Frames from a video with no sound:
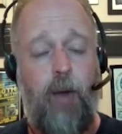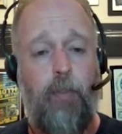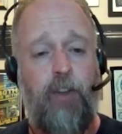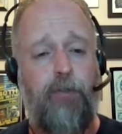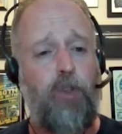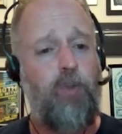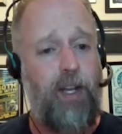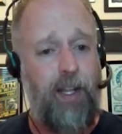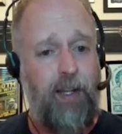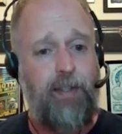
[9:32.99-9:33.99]
But if you
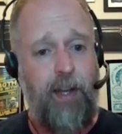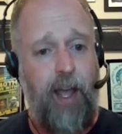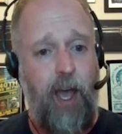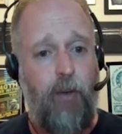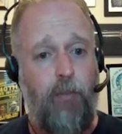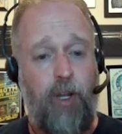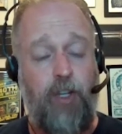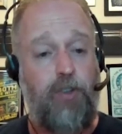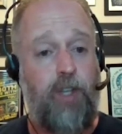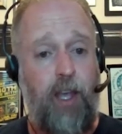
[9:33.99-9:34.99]
need to nap
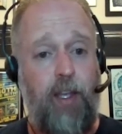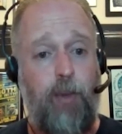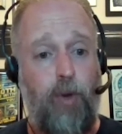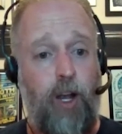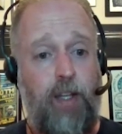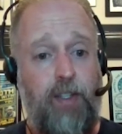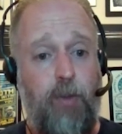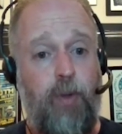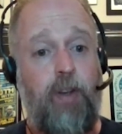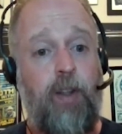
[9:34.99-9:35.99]
because you can't keep your eyes
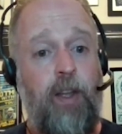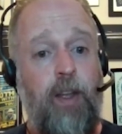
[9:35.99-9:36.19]
open,